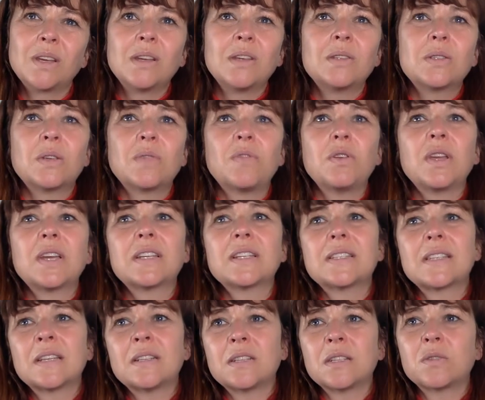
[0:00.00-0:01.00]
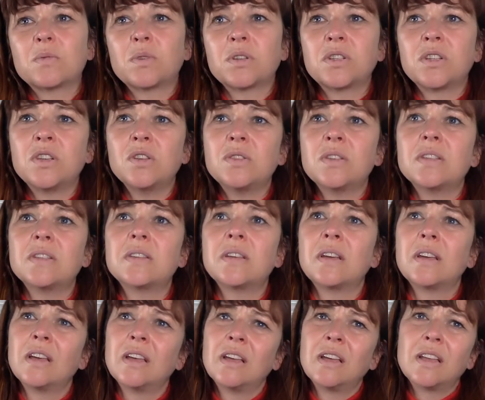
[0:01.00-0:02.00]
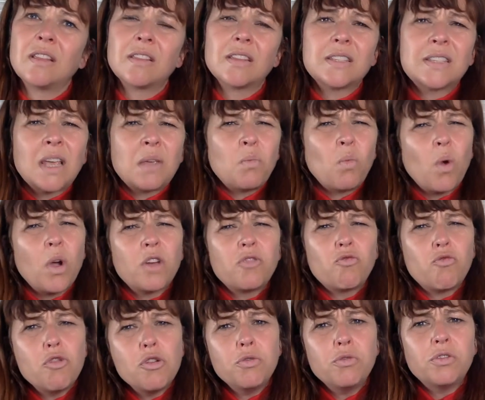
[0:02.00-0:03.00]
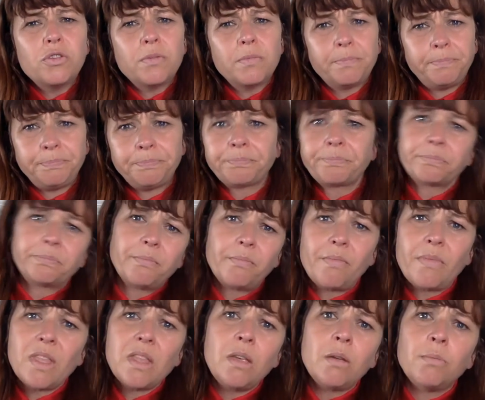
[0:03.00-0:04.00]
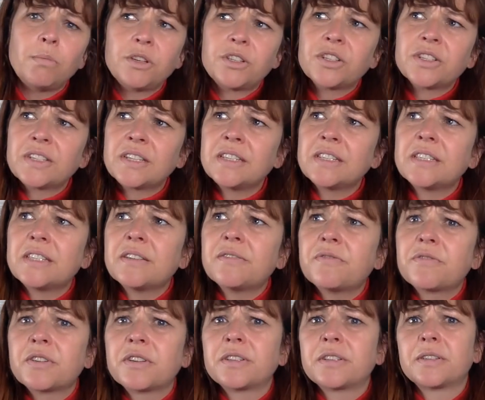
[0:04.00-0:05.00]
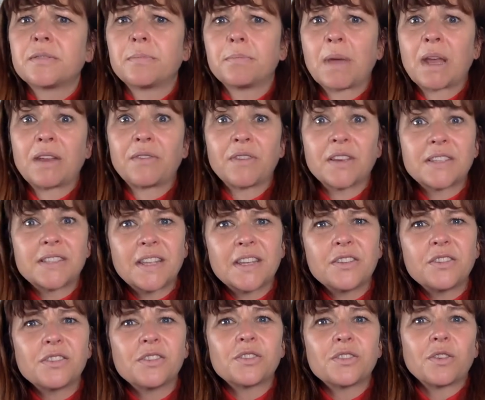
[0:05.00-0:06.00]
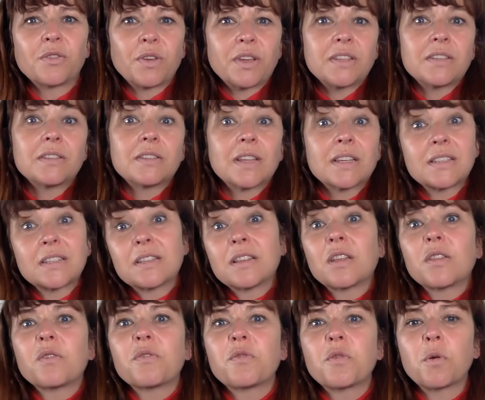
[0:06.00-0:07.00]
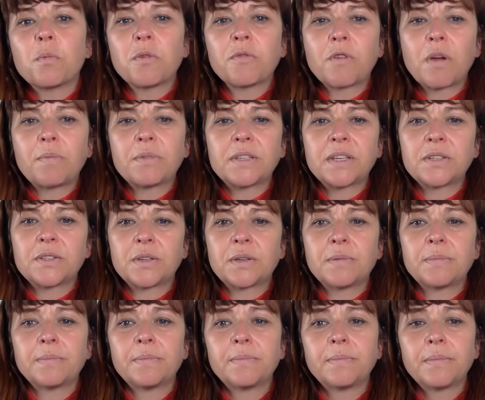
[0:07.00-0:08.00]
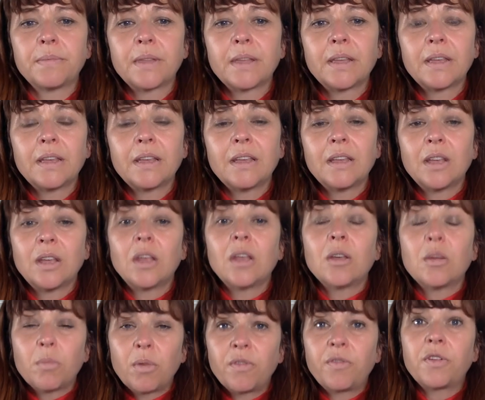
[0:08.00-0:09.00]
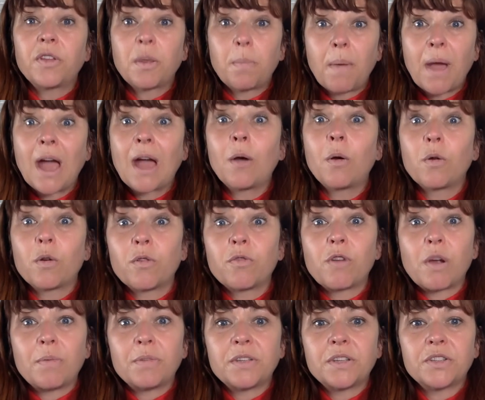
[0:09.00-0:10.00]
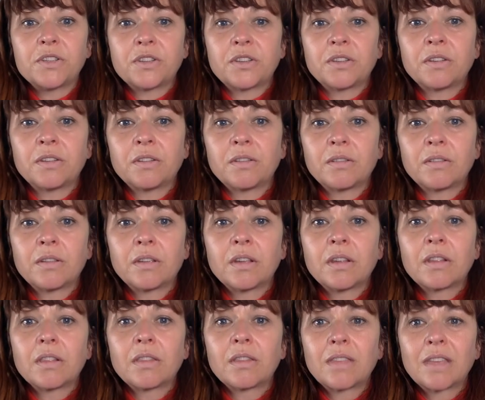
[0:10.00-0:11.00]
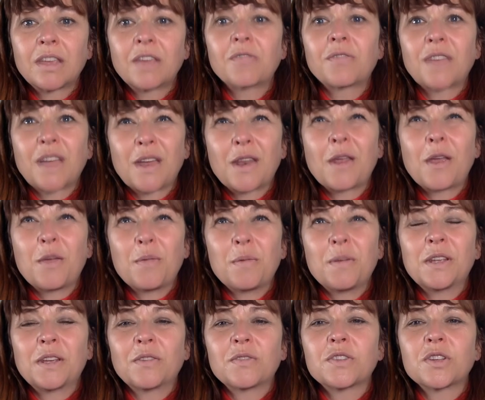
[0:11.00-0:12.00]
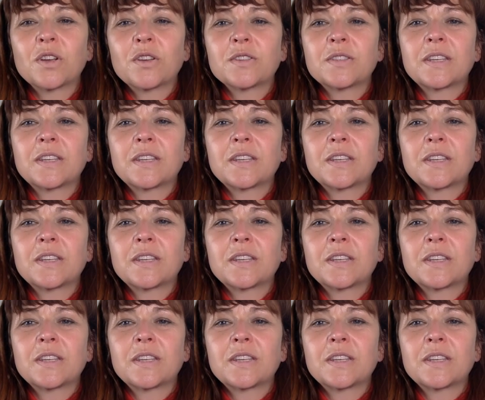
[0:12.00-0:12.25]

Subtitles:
So if you get a sentence which uses the same word root, but just in different manifestations of it, that's another form of repetition. But for the power of repetition, think of that opening of Charles